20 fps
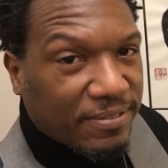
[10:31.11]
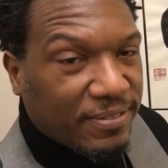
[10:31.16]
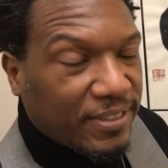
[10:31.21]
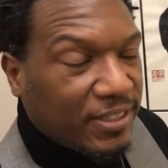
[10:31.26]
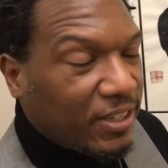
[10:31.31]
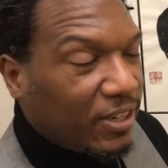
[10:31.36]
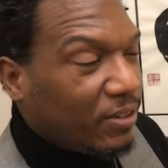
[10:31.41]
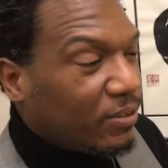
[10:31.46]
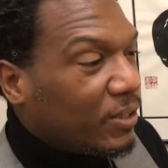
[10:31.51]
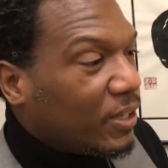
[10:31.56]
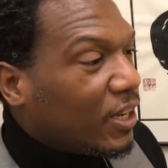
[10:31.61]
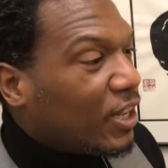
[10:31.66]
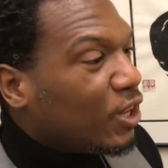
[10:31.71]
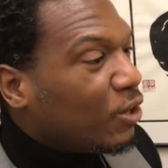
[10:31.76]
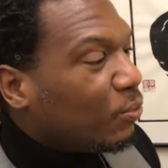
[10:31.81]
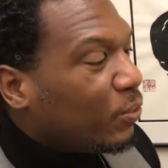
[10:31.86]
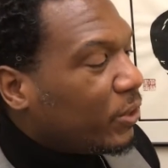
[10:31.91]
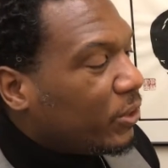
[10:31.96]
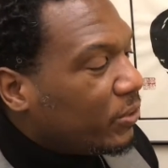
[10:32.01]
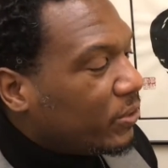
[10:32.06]
You know,
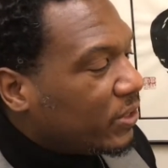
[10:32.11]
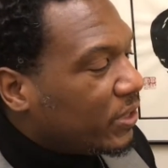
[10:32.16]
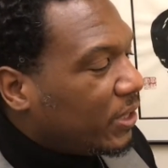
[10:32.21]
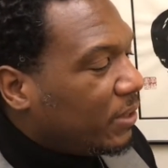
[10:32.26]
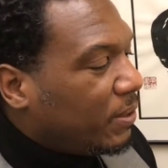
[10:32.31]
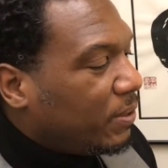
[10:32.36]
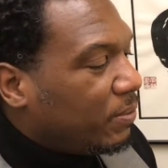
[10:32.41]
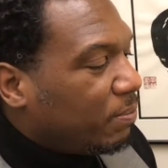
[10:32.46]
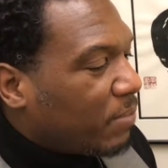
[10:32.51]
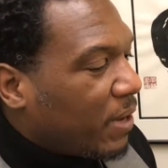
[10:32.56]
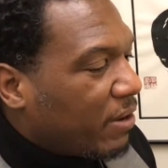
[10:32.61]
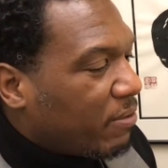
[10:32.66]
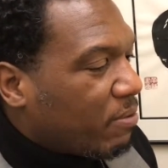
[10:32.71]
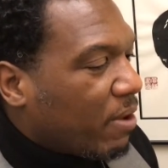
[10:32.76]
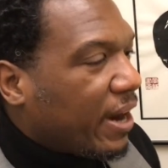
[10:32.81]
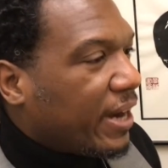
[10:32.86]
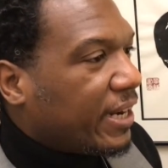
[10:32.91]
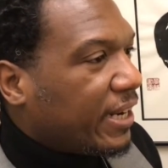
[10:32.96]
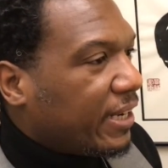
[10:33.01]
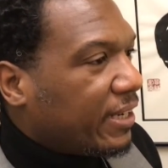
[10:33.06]
when you see my
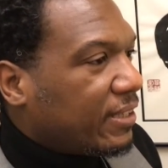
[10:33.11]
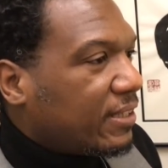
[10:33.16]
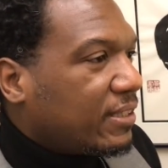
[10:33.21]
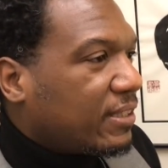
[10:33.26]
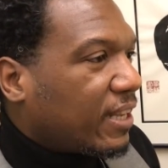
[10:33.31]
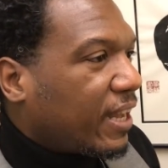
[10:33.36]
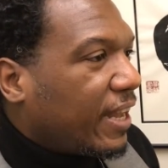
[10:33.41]
writings,